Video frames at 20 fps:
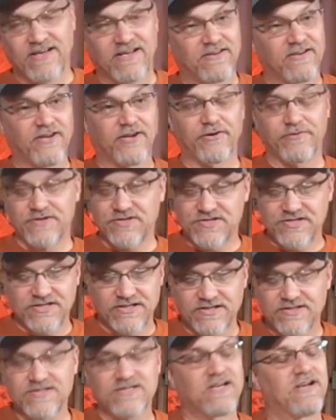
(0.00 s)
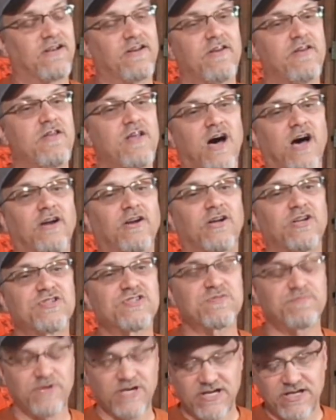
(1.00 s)
the other reason is not all
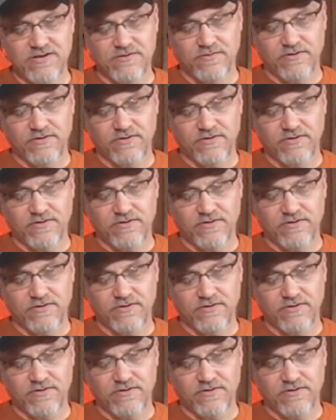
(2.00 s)
spinning